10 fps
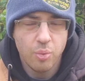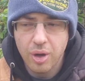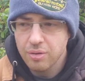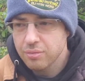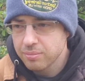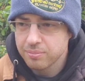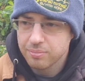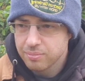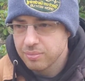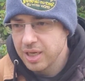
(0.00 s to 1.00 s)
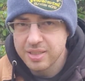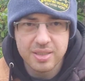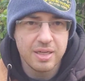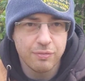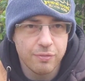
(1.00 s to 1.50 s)
Well, it's
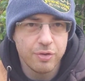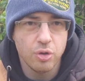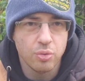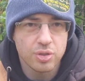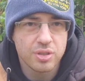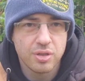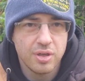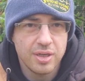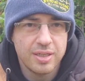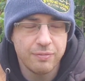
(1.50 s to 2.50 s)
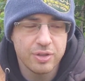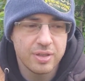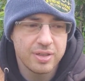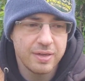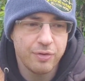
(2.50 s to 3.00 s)
different views,
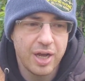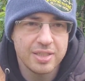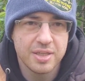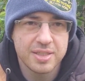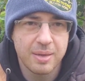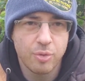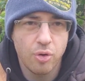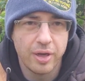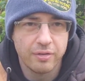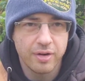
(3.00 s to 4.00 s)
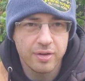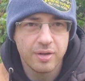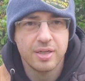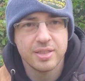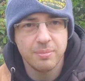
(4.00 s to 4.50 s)
different heads of the same coin, right?
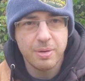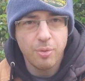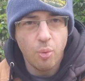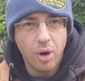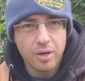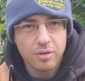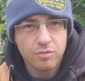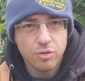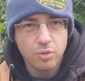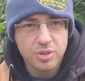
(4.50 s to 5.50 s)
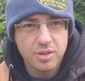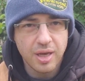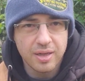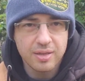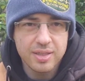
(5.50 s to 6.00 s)
Some people want to grow
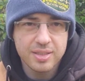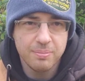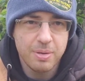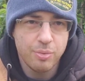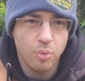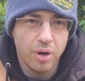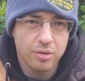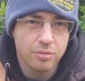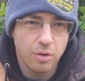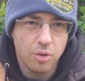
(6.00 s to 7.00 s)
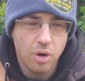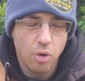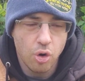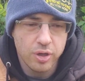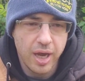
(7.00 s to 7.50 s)
synthetically, some people want to grow
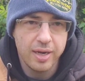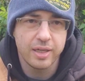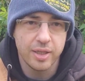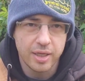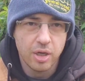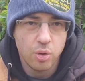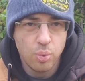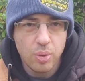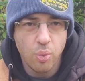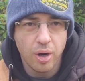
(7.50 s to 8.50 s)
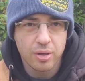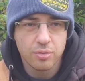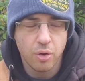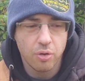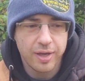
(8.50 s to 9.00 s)
organically. We want to
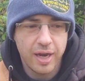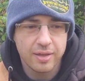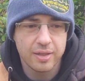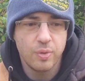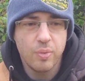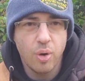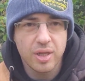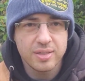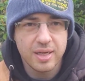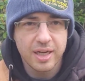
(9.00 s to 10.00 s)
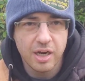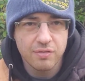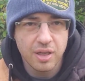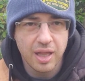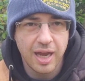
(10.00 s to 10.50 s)
grow organically. We want to take care
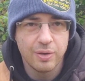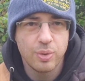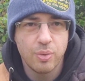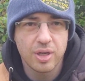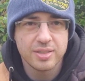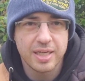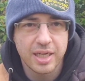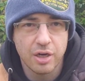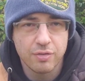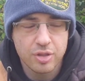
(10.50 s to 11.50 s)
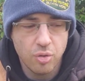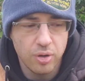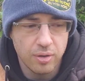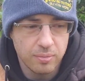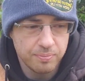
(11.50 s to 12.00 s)
of the land, we want to take care of the
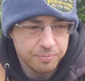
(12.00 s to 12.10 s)
soil.